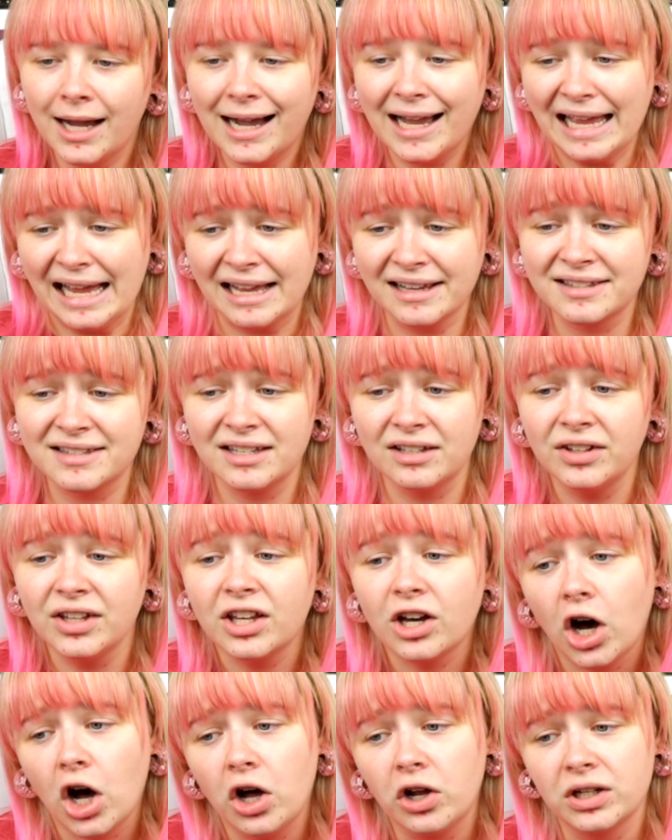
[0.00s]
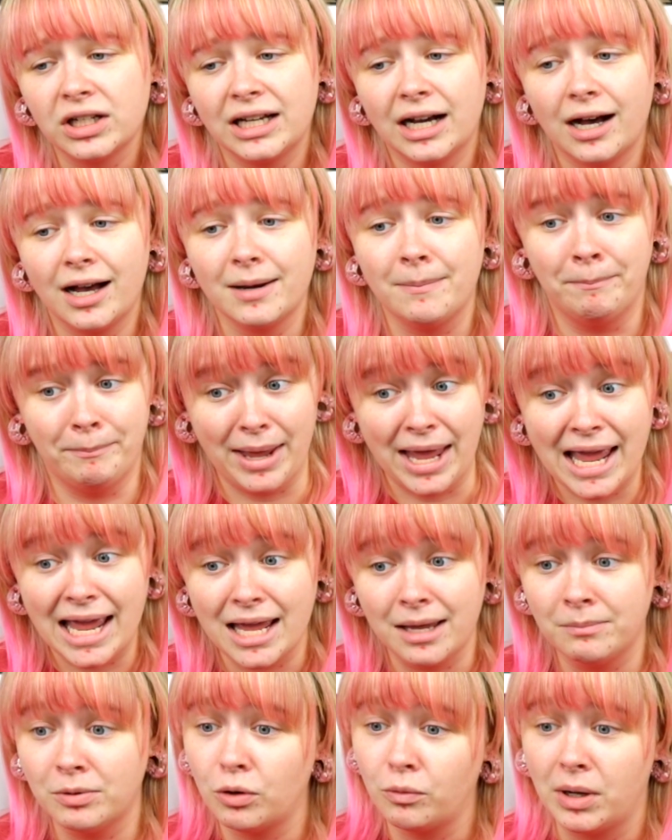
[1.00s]
I accidentally called God
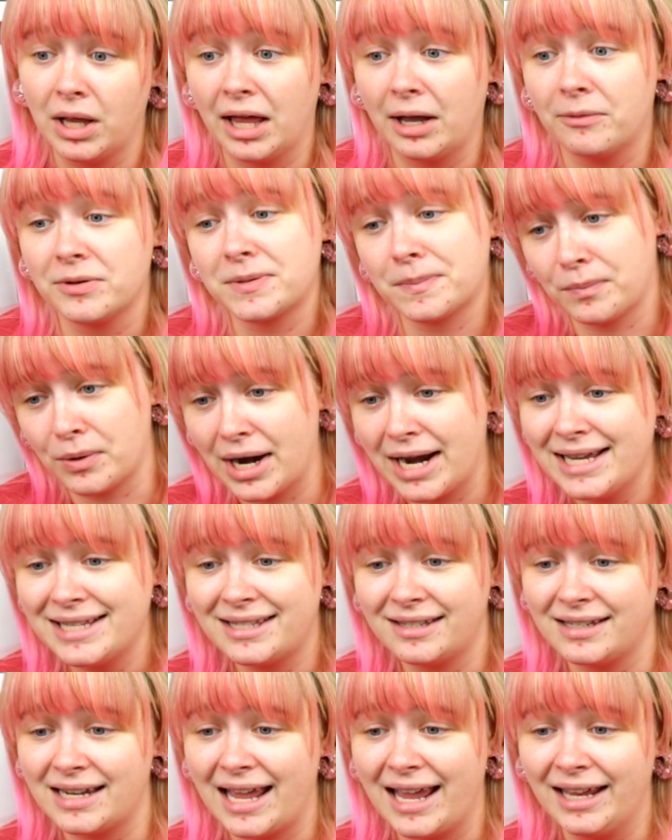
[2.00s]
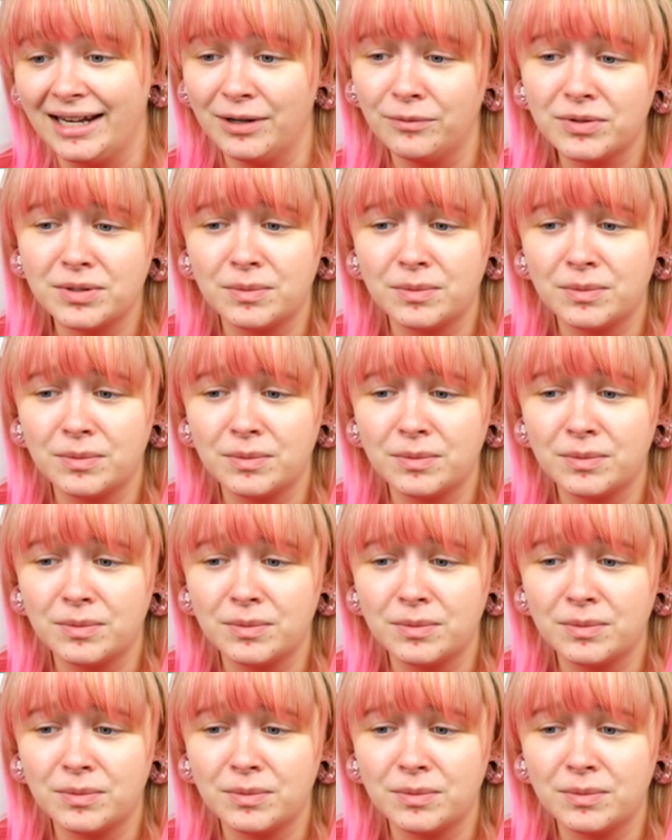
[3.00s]
babe while I was praying today, and it